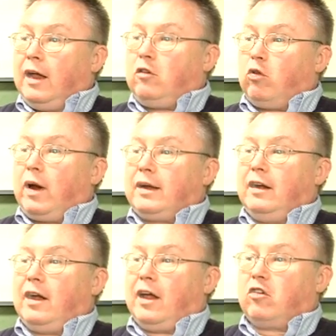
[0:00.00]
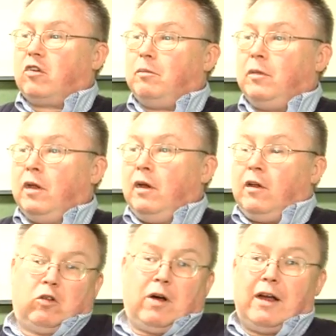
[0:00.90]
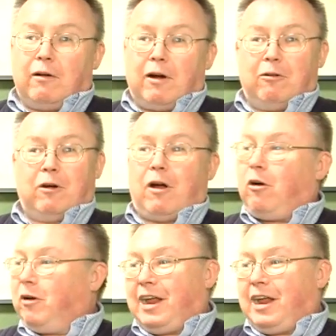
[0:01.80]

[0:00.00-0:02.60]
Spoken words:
recognize them. So I already